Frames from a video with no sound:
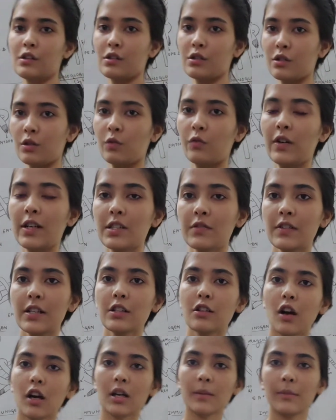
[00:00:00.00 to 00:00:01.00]
So first
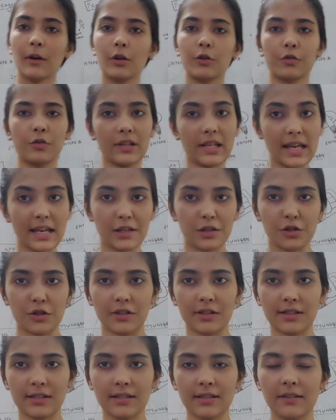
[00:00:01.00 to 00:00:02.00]
we'll talk about
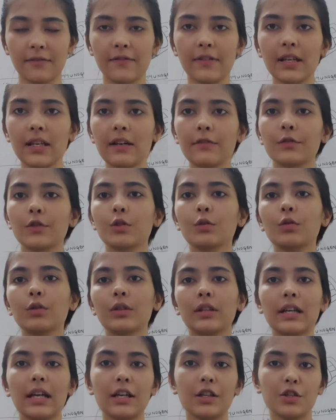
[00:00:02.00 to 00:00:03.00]
reagents. We have two
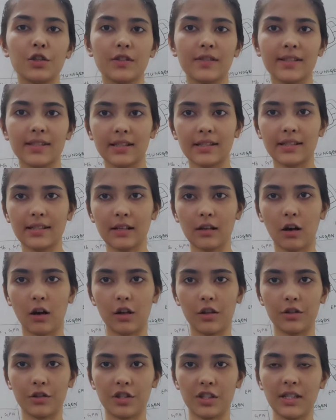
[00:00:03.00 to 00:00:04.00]
reagents in
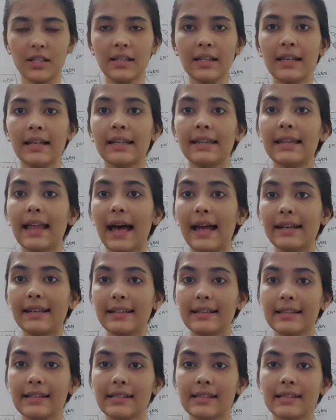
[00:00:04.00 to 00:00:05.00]
serology,
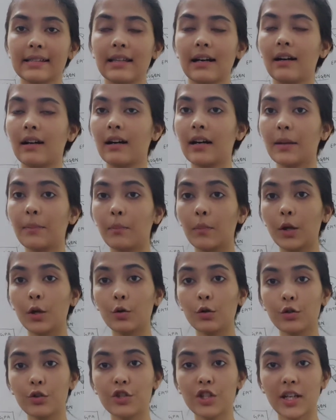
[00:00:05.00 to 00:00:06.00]
that is the
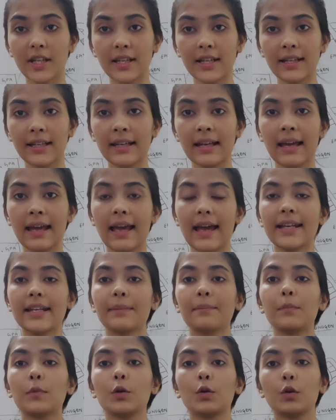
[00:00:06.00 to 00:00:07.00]
immunogen
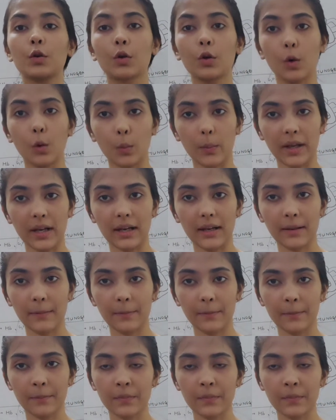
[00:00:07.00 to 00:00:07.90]
and immunoglobulin.